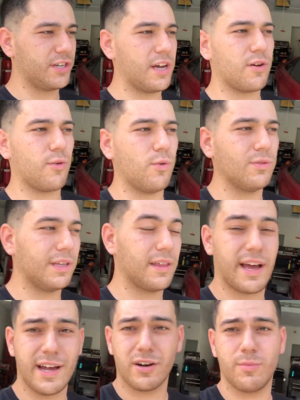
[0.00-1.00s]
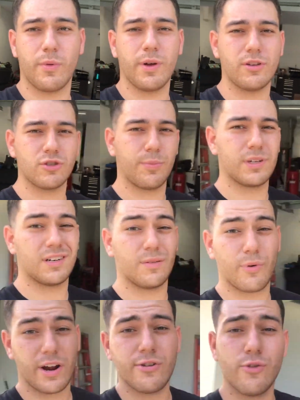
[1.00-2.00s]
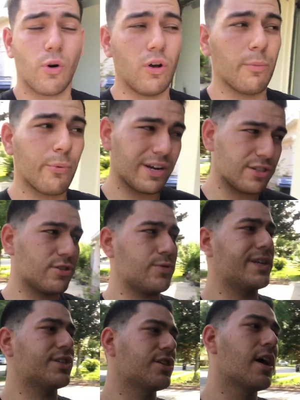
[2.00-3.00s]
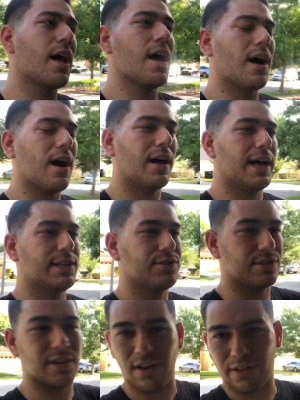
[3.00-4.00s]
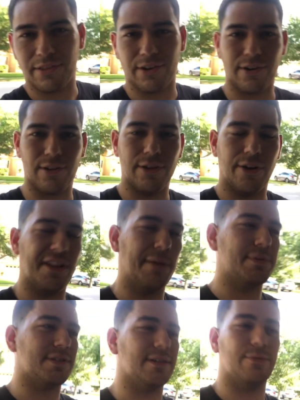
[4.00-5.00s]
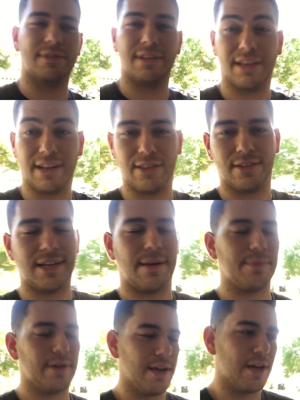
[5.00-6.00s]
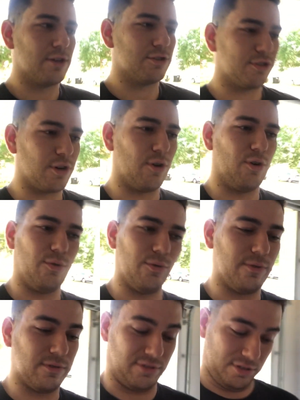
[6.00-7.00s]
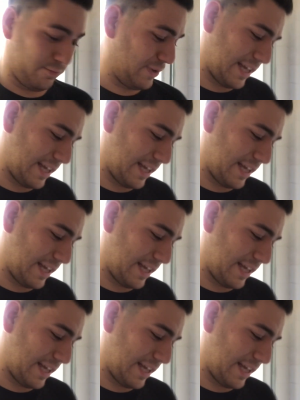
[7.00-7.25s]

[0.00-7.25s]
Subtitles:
not only the header, but we also put on a brand new oil pressure switch. As you saw in the earlier clips, it was leaking out the top. So we let